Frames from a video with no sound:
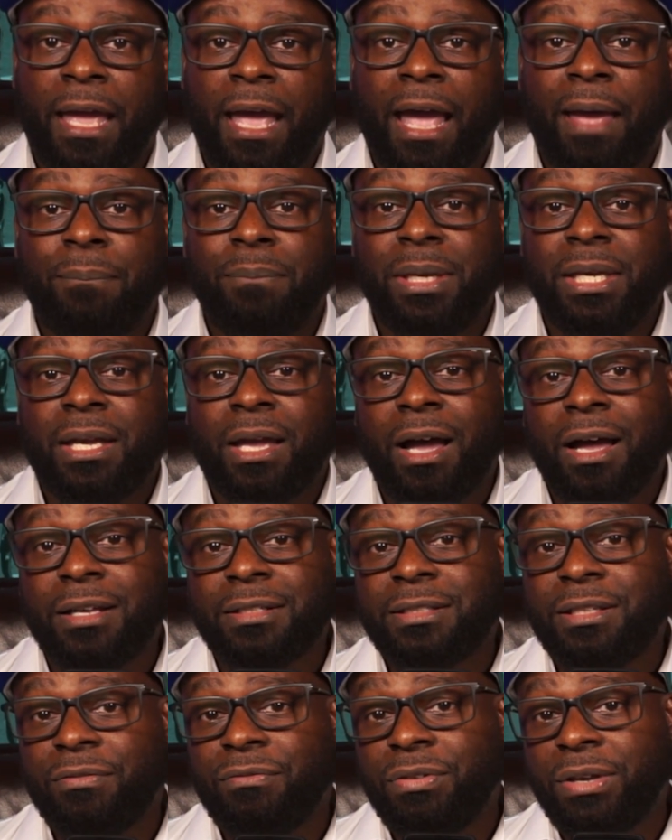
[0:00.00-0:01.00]
And
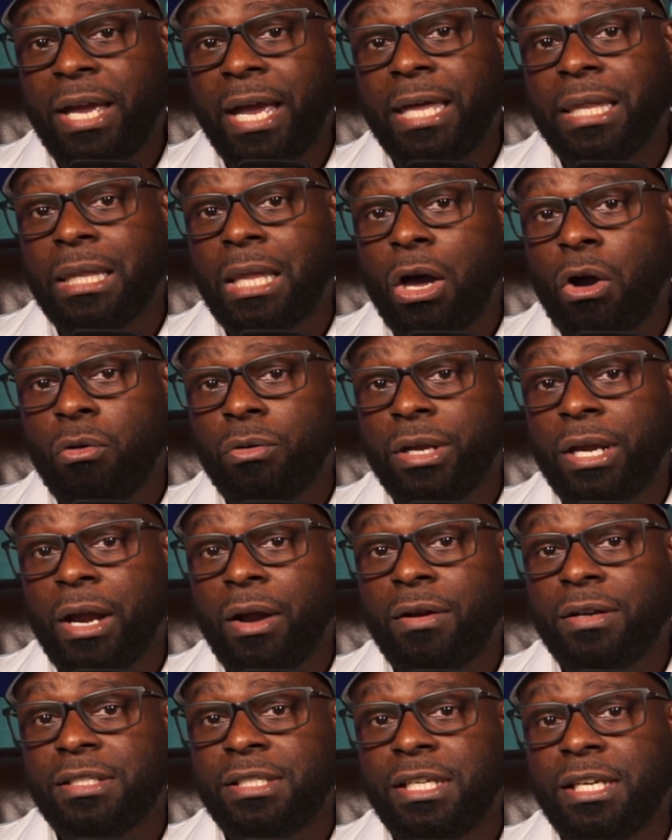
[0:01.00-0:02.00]
because the VA loan
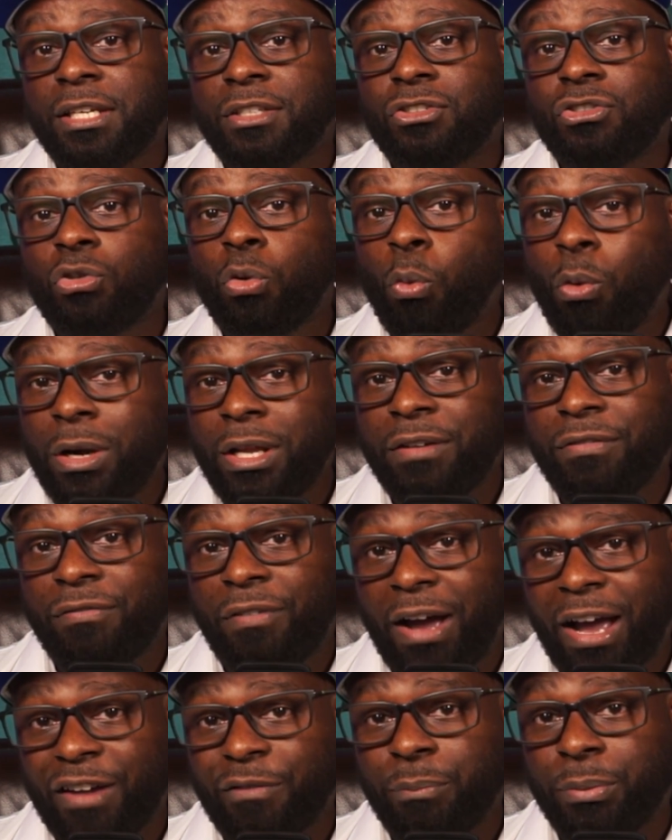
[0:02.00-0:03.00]
guarantee is
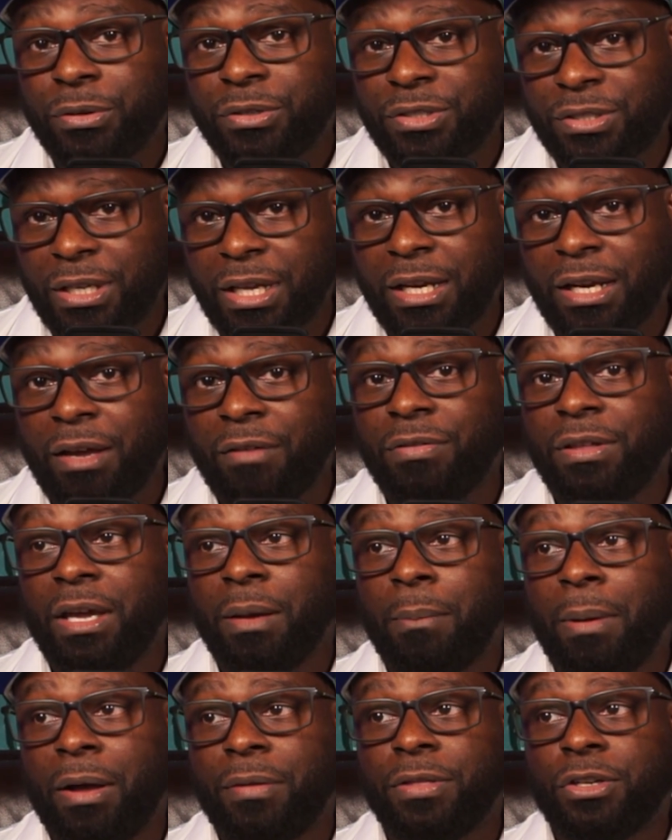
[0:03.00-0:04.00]
25% of the
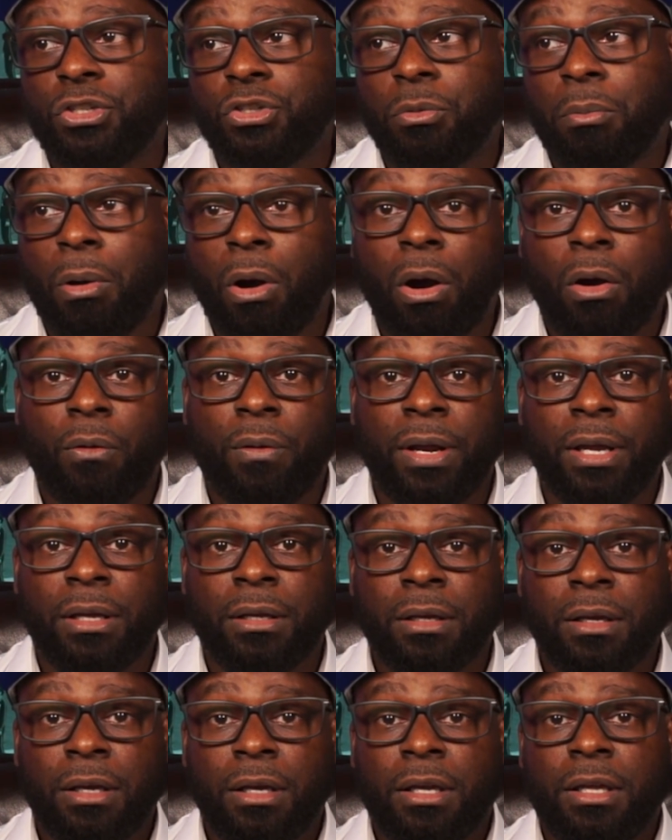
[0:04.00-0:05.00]
amount that you're borrowing,
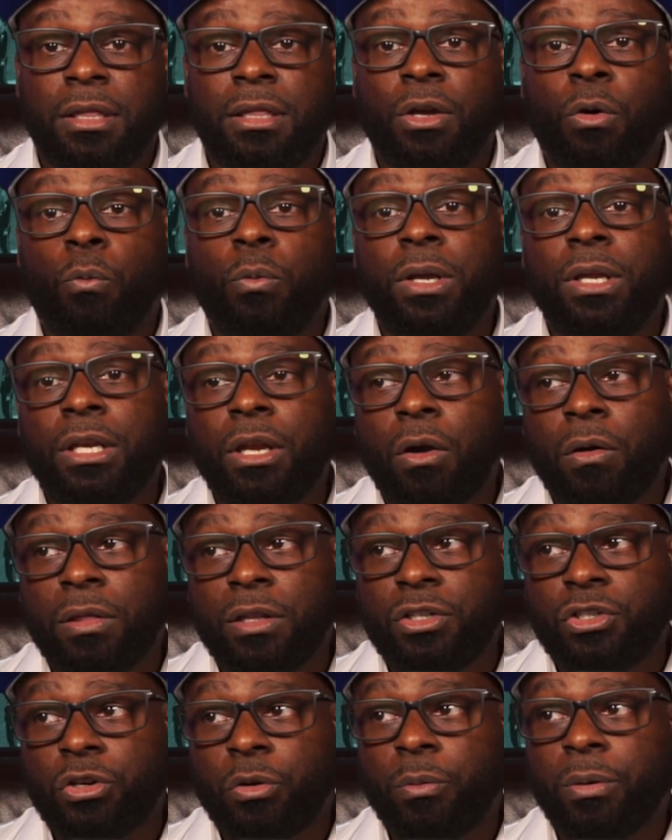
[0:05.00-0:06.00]
then we know
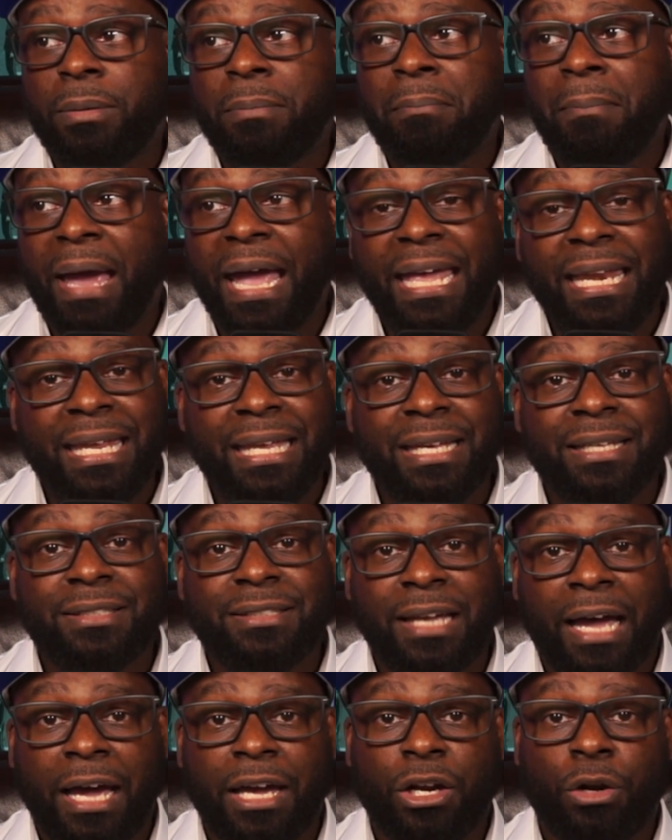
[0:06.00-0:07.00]
that your remaining
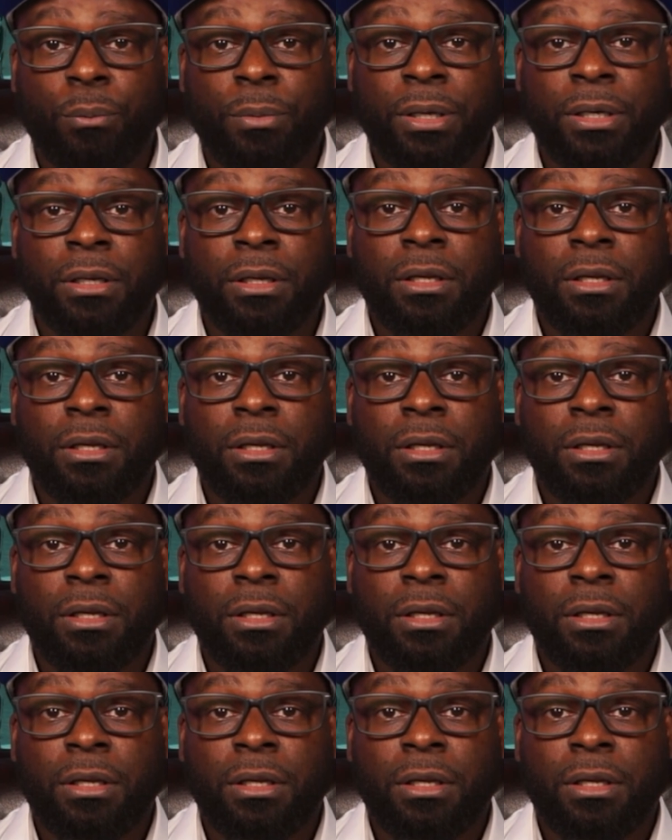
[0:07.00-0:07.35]
entitlement